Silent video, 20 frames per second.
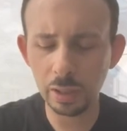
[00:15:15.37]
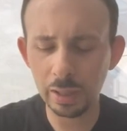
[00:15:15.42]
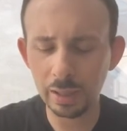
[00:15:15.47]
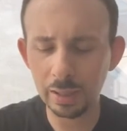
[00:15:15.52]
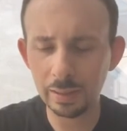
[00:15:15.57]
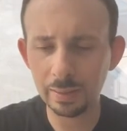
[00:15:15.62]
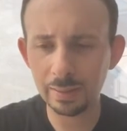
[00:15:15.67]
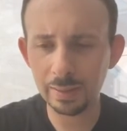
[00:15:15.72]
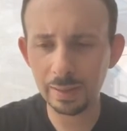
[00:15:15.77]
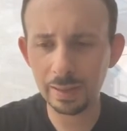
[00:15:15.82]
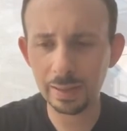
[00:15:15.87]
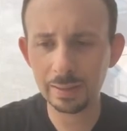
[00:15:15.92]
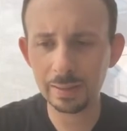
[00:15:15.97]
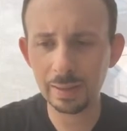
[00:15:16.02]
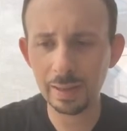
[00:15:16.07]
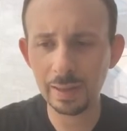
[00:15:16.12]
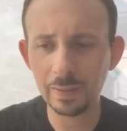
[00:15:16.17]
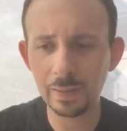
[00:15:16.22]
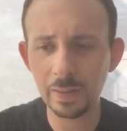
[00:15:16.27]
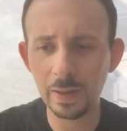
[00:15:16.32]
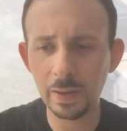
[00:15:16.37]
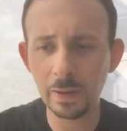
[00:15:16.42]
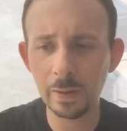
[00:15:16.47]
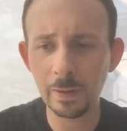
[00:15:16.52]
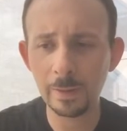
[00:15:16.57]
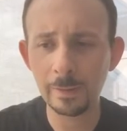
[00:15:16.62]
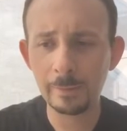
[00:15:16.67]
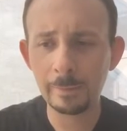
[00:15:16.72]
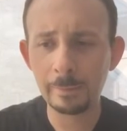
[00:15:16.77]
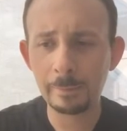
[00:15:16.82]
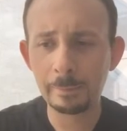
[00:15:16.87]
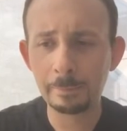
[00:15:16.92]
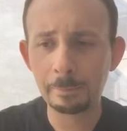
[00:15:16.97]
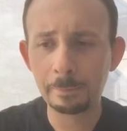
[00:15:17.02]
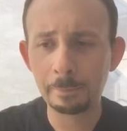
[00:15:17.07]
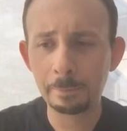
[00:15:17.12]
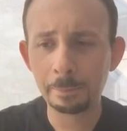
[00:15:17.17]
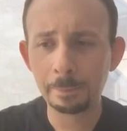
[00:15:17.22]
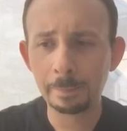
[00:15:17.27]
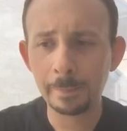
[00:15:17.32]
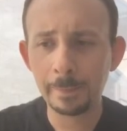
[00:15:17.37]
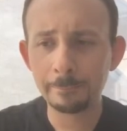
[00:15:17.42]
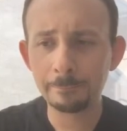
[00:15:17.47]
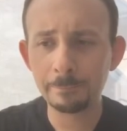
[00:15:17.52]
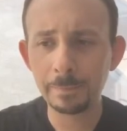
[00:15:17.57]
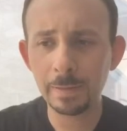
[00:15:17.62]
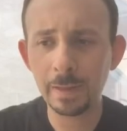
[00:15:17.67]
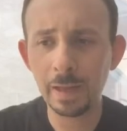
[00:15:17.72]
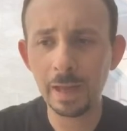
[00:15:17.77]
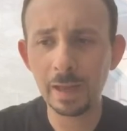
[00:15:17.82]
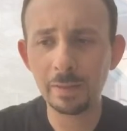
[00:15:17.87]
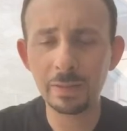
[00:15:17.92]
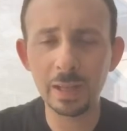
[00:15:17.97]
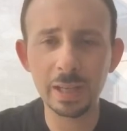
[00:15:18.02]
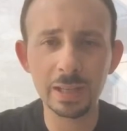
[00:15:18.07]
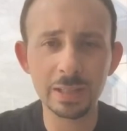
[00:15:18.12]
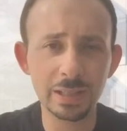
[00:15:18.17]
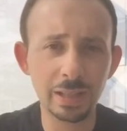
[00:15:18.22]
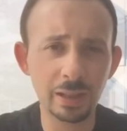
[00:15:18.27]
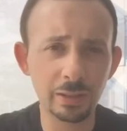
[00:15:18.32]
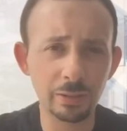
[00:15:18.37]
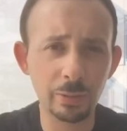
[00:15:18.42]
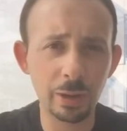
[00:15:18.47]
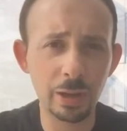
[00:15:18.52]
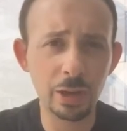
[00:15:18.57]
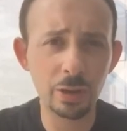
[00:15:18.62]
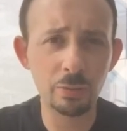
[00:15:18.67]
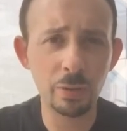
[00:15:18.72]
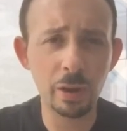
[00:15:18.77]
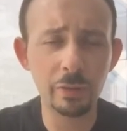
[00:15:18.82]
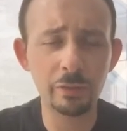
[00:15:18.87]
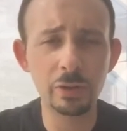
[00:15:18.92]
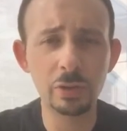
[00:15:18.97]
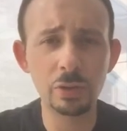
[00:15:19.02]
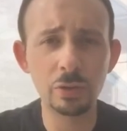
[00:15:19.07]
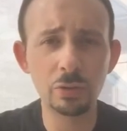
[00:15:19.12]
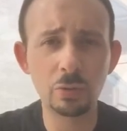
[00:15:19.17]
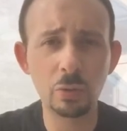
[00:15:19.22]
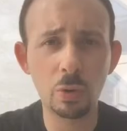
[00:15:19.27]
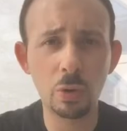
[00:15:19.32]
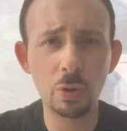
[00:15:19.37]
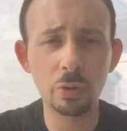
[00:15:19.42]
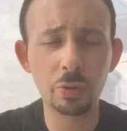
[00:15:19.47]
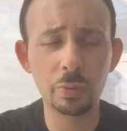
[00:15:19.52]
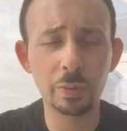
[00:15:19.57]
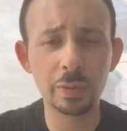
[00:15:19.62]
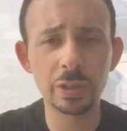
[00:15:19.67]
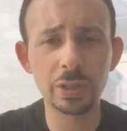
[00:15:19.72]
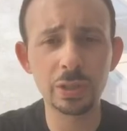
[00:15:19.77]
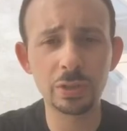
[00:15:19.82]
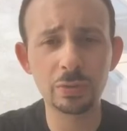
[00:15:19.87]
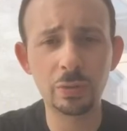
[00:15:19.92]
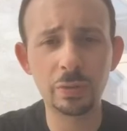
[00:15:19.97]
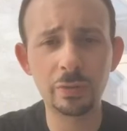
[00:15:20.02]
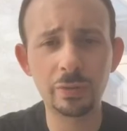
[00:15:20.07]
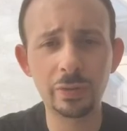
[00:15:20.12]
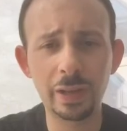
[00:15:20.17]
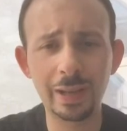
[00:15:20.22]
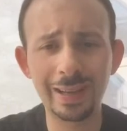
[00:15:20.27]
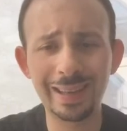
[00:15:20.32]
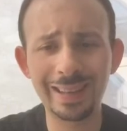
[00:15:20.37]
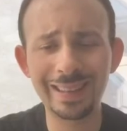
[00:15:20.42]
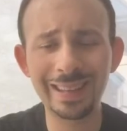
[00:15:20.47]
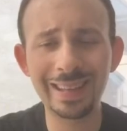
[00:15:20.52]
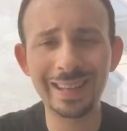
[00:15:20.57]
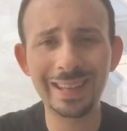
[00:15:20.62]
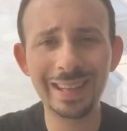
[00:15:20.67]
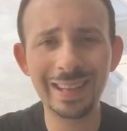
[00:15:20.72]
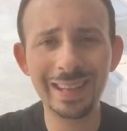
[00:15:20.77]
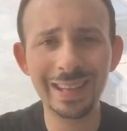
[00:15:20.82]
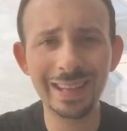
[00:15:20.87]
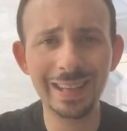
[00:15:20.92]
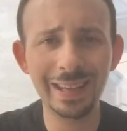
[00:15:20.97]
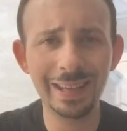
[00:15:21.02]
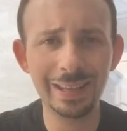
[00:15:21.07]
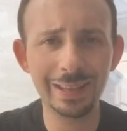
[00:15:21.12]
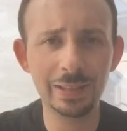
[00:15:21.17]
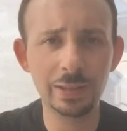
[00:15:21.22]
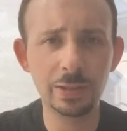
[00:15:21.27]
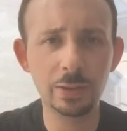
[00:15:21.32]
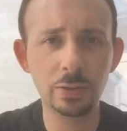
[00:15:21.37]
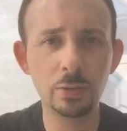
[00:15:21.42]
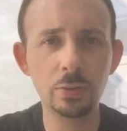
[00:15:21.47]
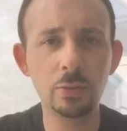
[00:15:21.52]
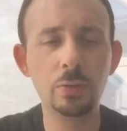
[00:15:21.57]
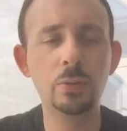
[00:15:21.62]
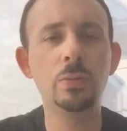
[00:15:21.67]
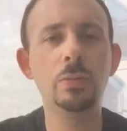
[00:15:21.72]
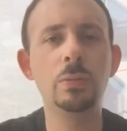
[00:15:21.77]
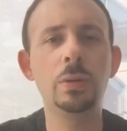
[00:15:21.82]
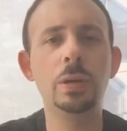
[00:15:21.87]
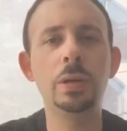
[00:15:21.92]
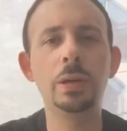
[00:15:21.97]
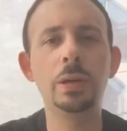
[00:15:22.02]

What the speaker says: I think that they have the accelerated revenue growth, which is sort of like the key to